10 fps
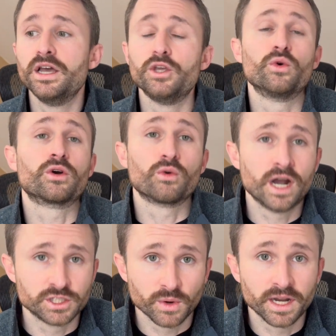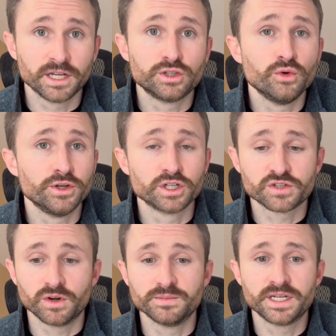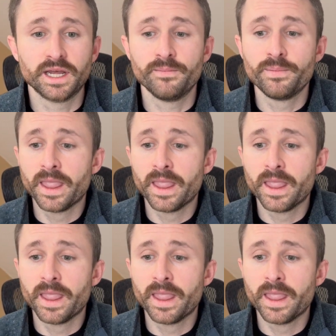You are graduating in 2 years from today,